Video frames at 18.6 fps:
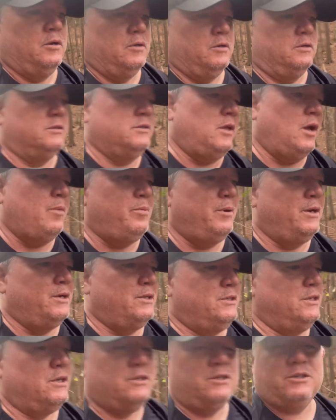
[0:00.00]
Stopping at
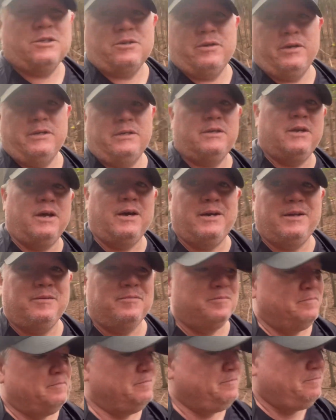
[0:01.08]
Justus Creek tonight,
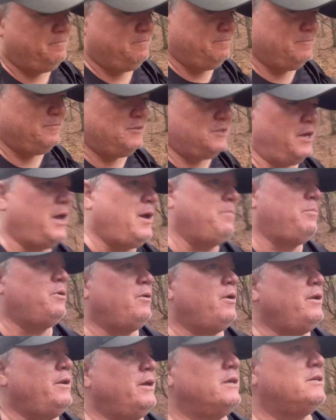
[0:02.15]
camping
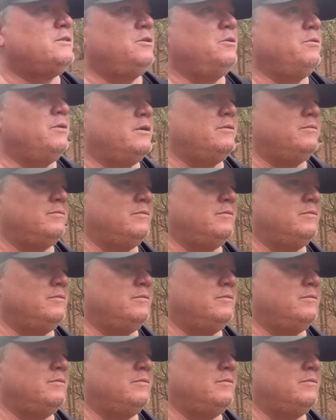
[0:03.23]
right next to it.